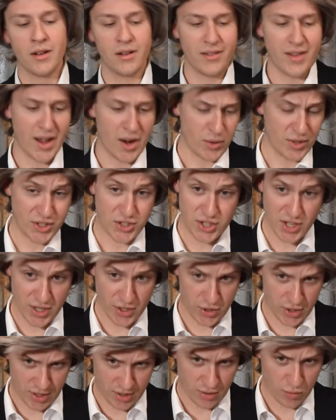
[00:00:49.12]
Now it
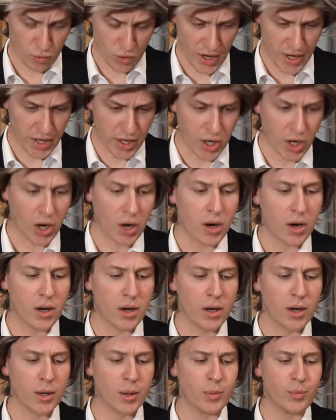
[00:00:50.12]
says right here
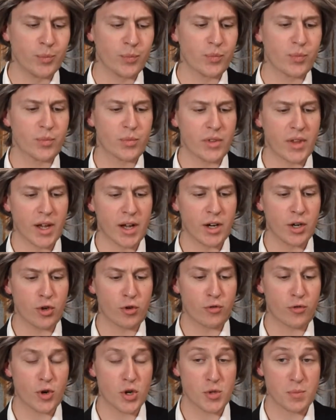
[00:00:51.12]
um, that
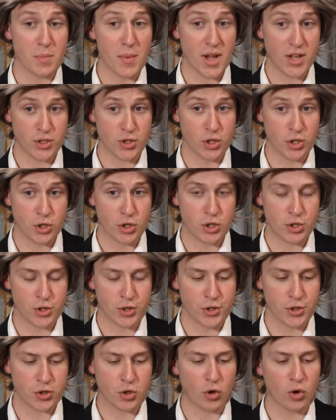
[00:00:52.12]
your first message
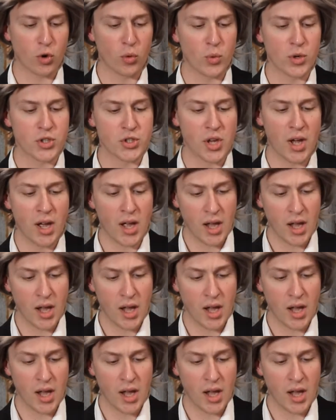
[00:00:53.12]
to this girl was,